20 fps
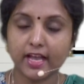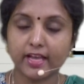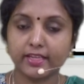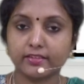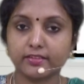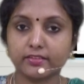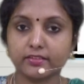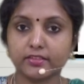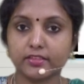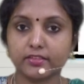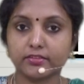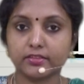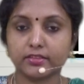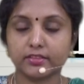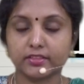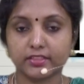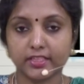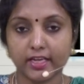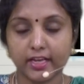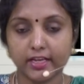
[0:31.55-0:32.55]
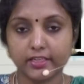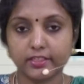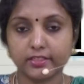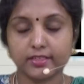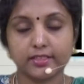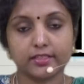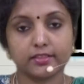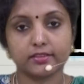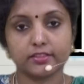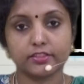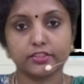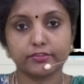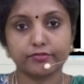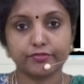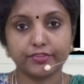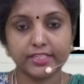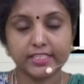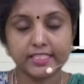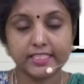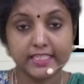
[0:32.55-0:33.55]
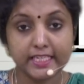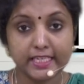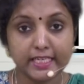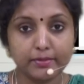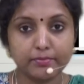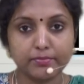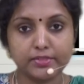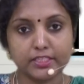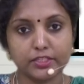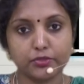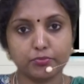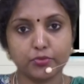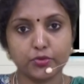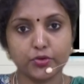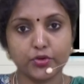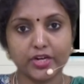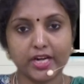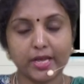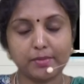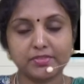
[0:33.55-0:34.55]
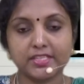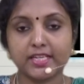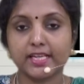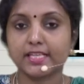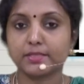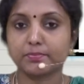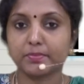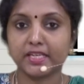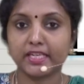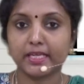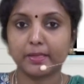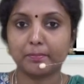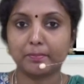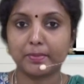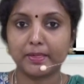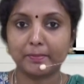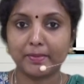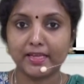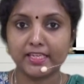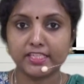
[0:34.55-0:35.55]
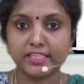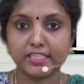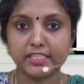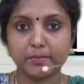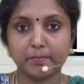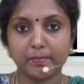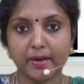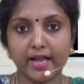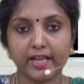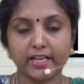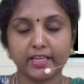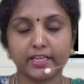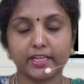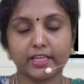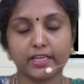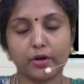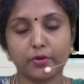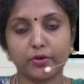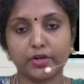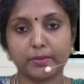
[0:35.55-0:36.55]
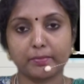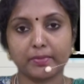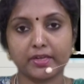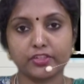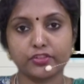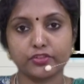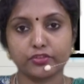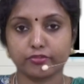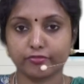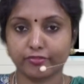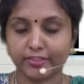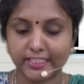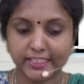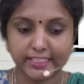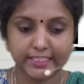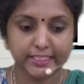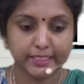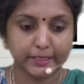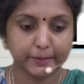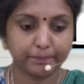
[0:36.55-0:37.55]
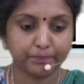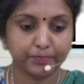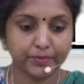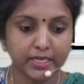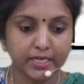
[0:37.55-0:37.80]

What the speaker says: under that the different schemes and programs that has been implemented by Government of India.